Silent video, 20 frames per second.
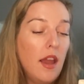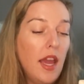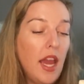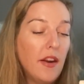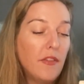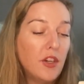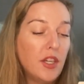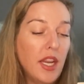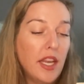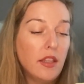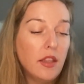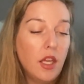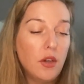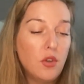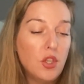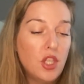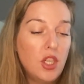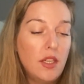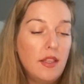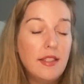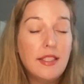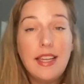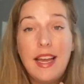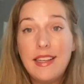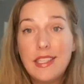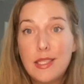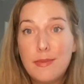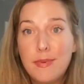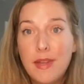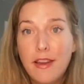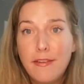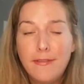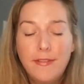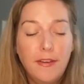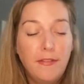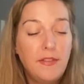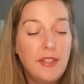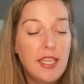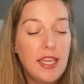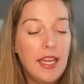everyday lotions, SPF
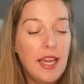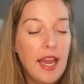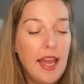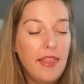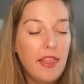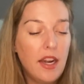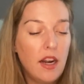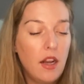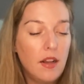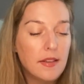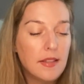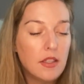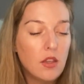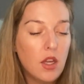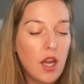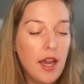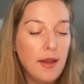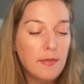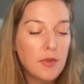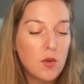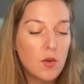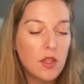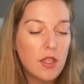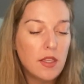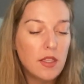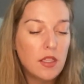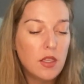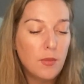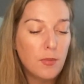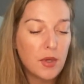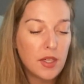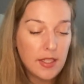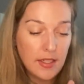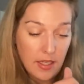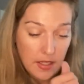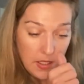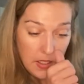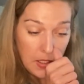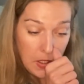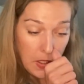50, and then it also comes with the Super
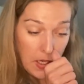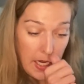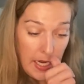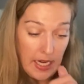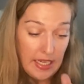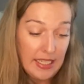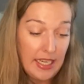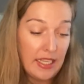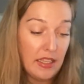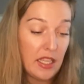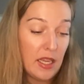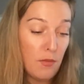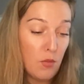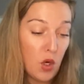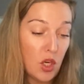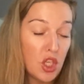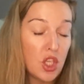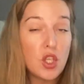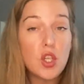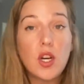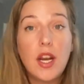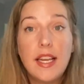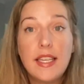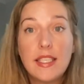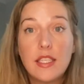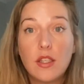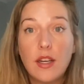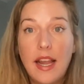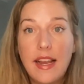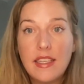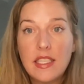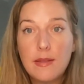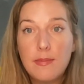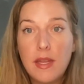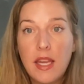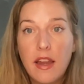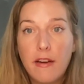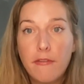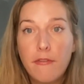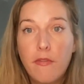Sunscreen Daily Moisturizer,
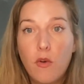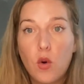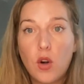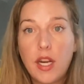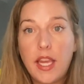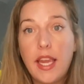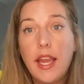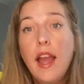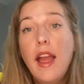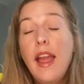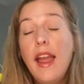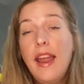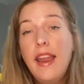SPF 40.